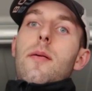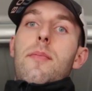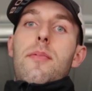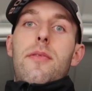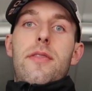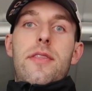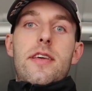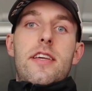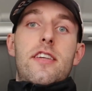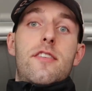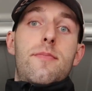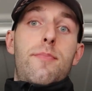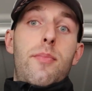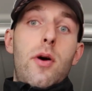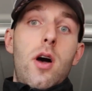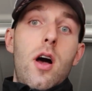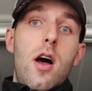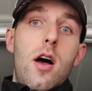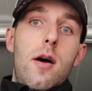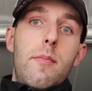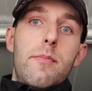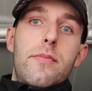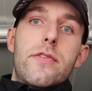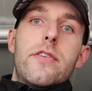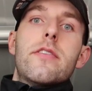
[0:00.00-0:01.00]
up these
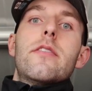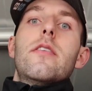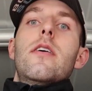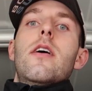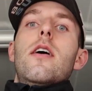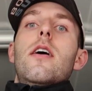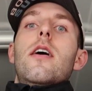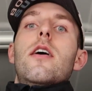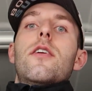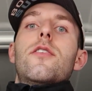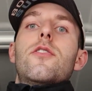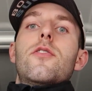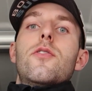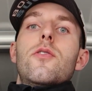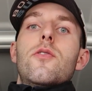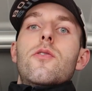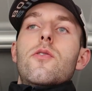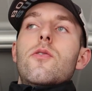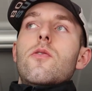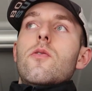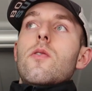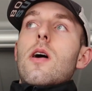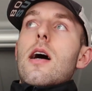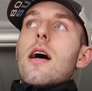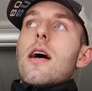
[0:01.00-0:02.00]
pumps
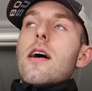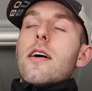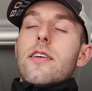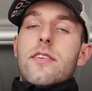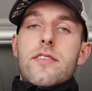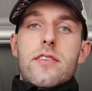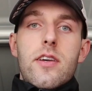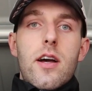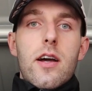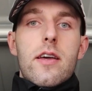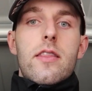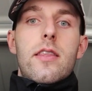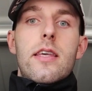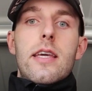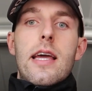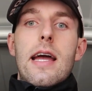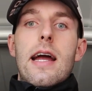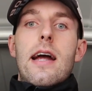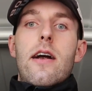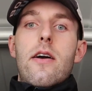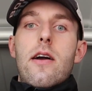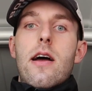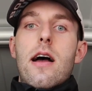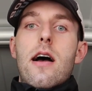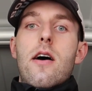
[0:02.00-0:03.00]
to suck the
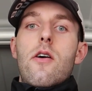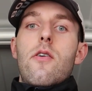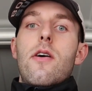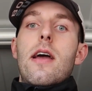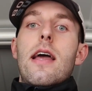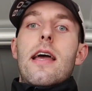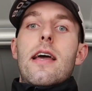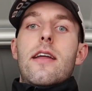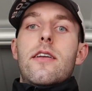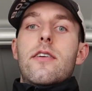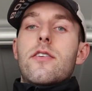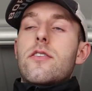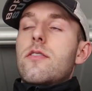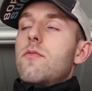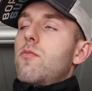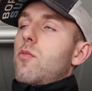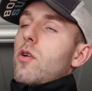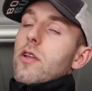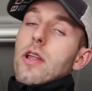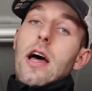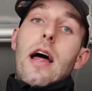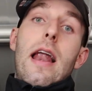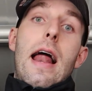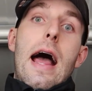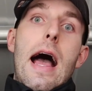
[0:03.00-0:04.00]
air out, and,
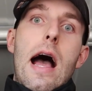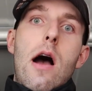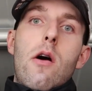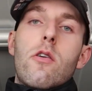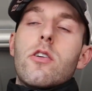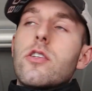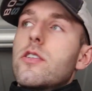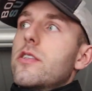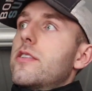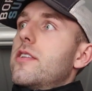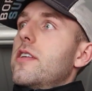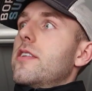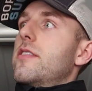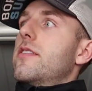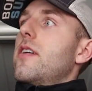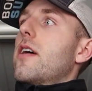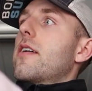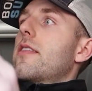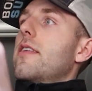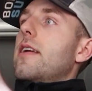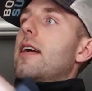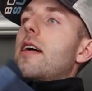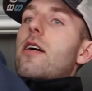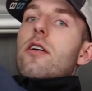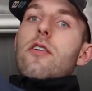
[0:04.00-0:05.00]
well, not out, just to
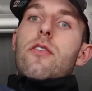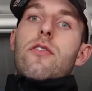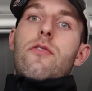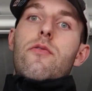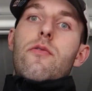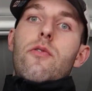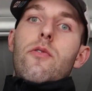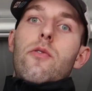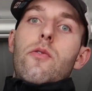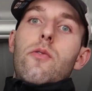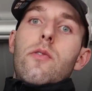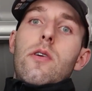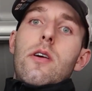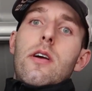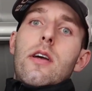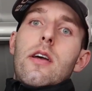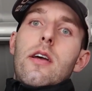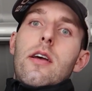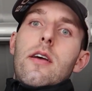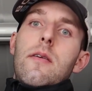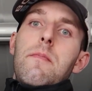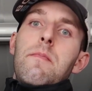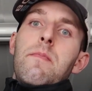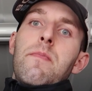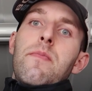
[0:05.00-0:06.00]
suck the air through
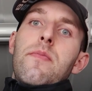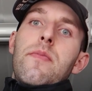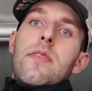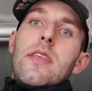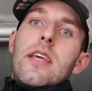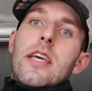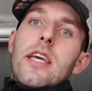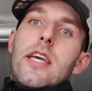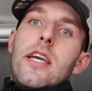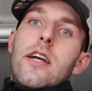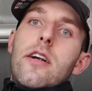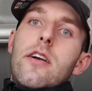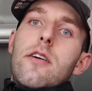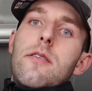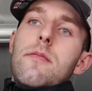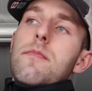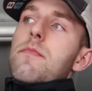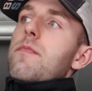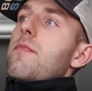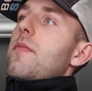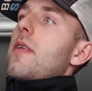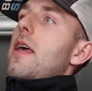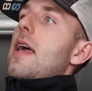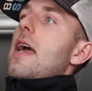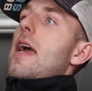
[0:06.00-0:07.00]

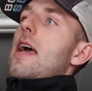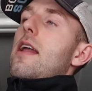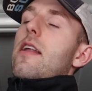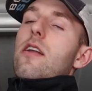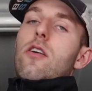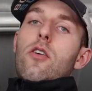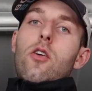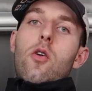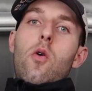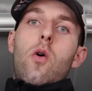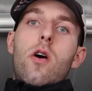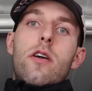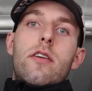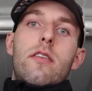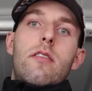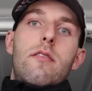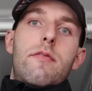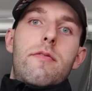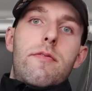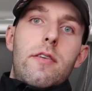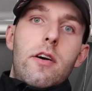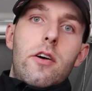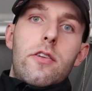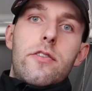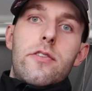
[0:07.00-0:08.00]
here, and it'll go onto
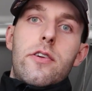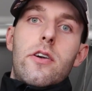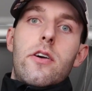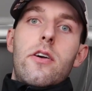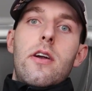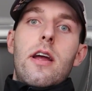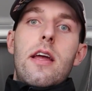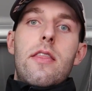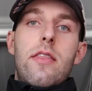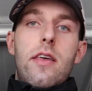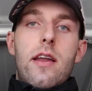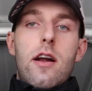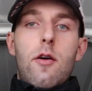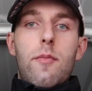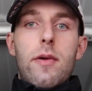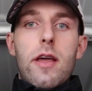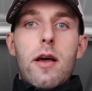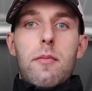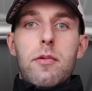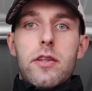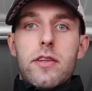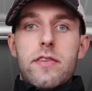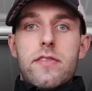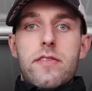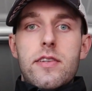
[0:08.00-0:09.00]
the filter, and then I'll
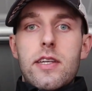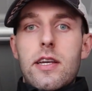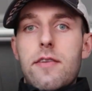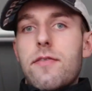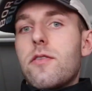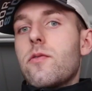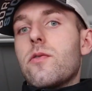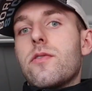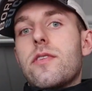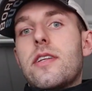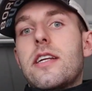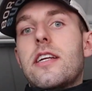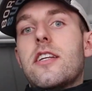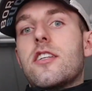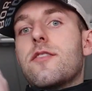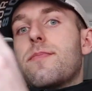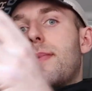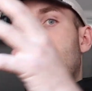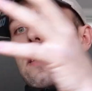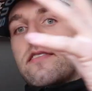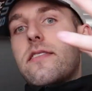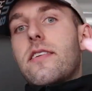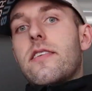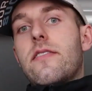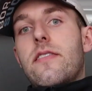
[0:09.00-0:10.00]
be able to see if there was any
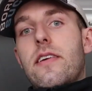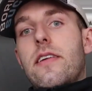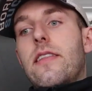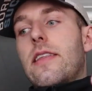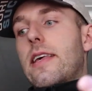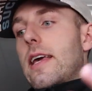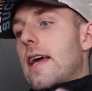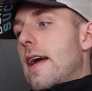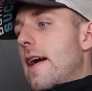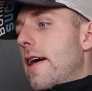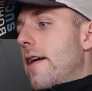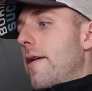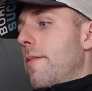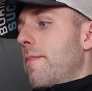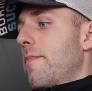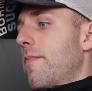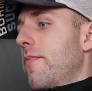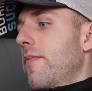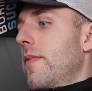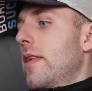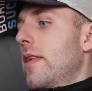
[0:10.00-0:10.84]
asbestos in the air.